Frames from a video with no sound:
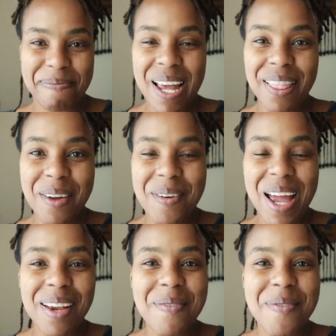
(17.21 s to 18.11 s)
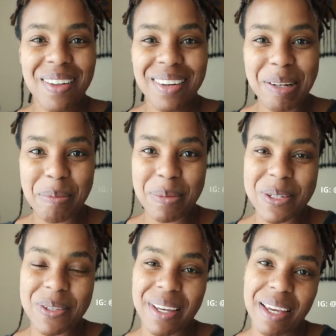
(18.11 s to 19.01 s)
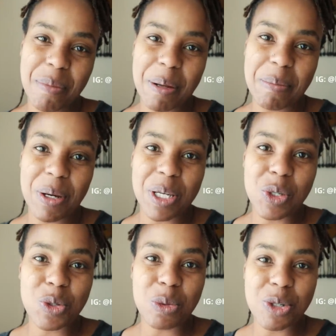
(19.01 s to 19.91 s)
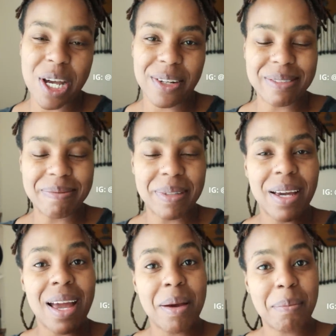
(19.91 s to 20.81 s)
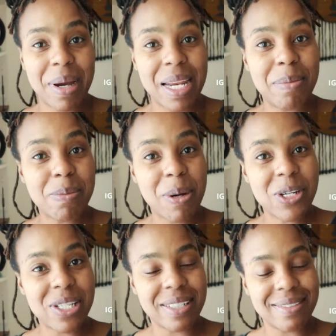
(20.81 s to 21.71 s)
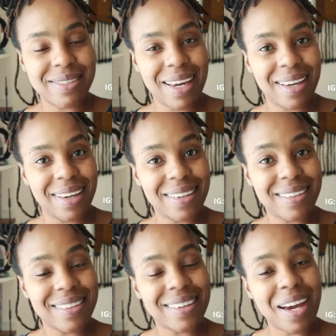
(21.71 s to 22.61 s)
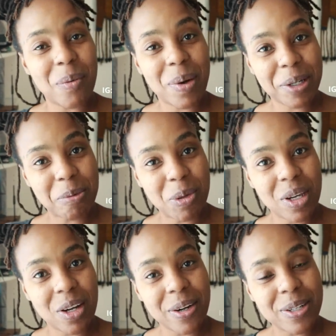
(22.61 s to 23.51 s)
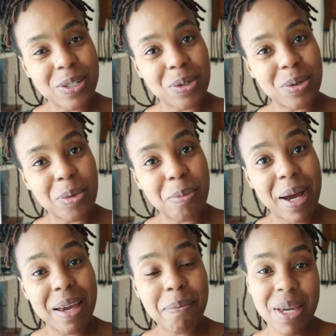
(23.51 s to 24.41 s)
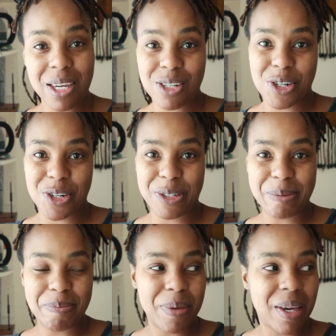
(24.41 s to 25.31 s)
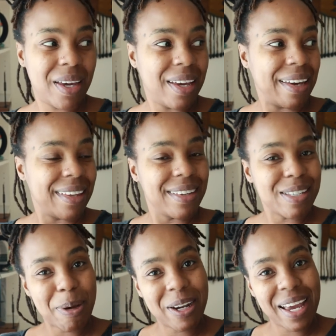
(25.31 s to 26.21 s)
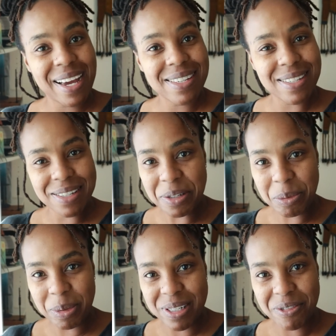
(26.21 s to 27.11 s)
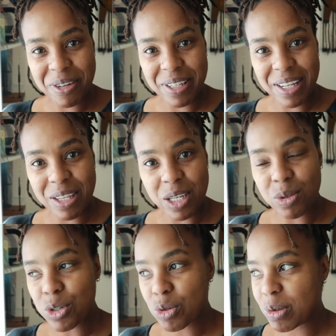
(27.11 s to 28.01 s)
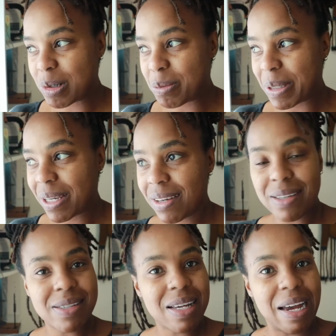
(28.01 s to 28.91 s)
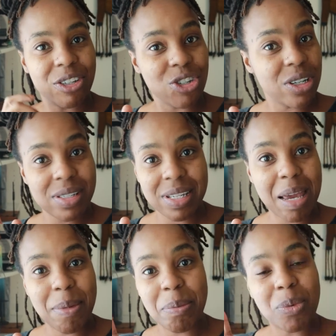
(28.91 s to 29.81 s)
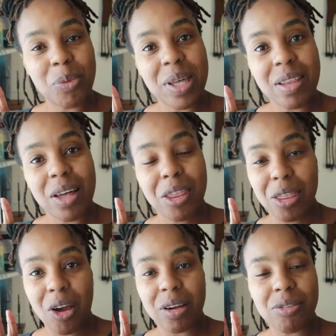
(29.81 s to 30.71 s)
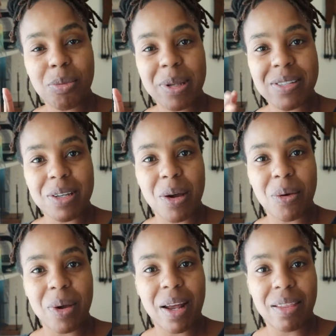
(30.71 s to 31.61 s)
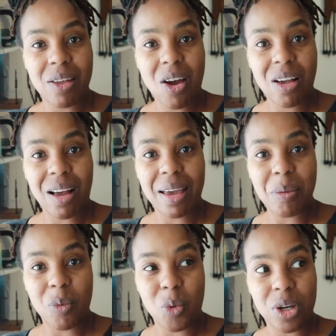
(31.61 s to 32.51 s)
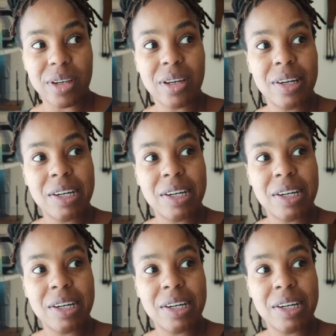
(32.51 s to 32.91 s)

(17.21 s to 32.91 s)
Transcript: Hello, and welcome to the Hey Brownberry YouTube channel. My name is Marcelin, and I welcome you here to my making journal. This podcast is a little bit different than the usual because I just came up with a thought a few minutes ago and I thought I would